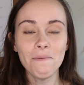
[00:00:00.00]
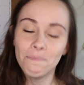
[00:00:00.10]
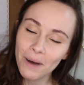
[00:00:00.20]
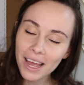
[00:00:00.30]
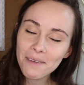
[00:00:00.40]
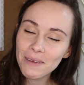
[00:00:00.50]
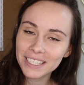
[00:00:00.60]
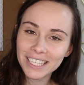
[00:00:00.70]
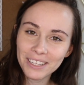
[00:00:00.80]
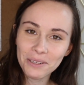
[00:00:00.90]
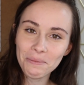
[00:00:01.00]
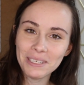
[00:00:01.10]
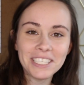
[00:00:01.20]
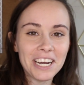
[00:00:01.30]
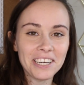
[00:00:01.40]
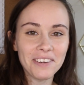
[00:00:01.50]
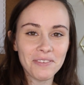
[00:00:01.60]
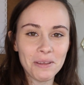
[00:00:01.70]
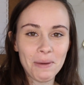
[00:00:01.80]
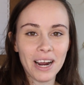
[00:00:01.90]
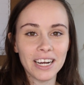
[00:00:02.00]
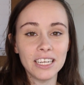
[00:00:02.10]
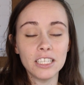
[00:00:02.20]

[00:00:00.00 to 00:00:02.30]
but it makes it a little bit scarier for the parent.